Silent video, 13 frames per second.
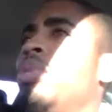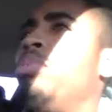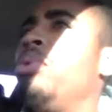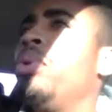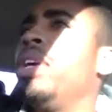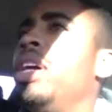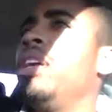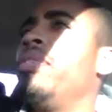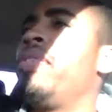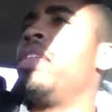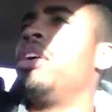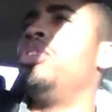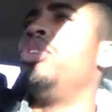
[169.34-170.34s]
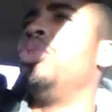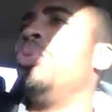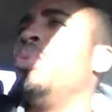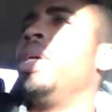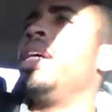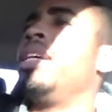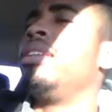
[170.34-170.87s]
what's the point of the
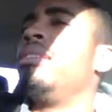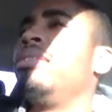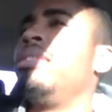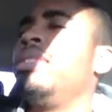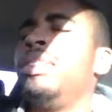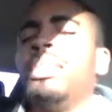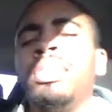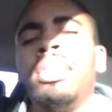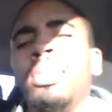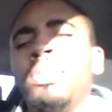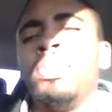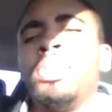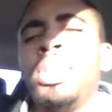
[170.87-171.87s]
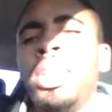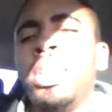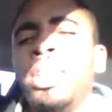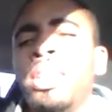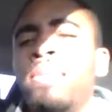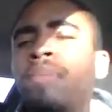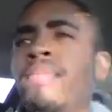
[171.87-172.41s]
doing. You understand what I'm
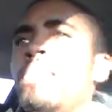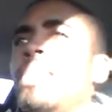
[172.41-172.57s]
saying?